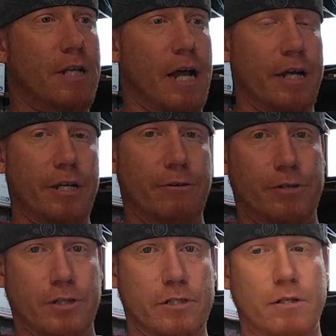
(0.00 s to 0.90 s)
that you
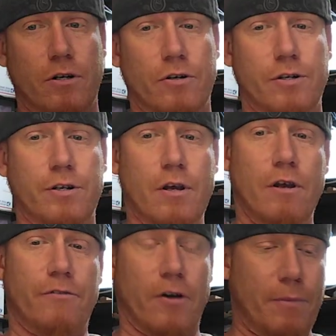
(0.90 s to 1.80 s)
just
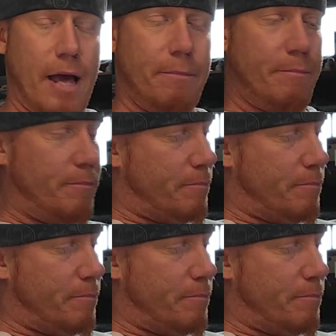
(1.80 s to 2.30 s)
earned from that